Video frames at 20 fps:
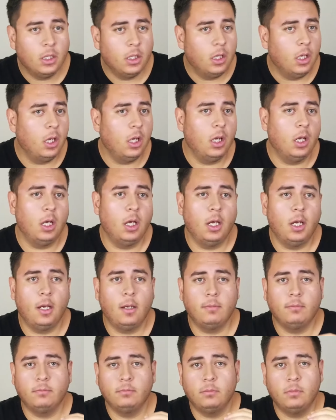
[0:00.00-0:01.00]

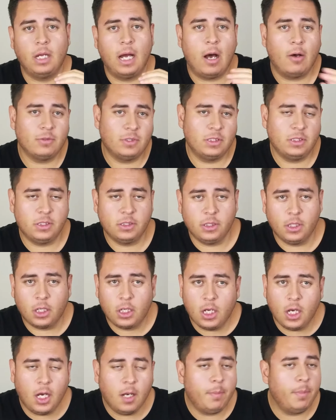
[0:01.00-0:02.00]
ounces in the
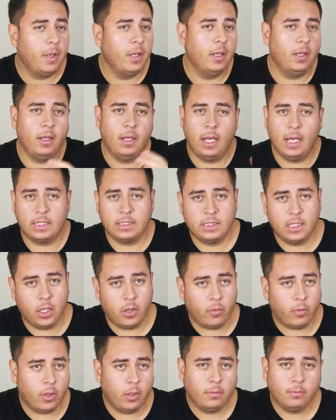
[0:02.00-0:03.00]
cup,
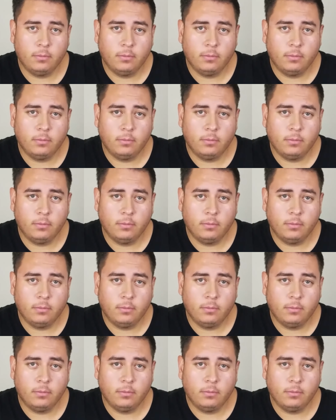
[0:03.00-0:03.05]
etc.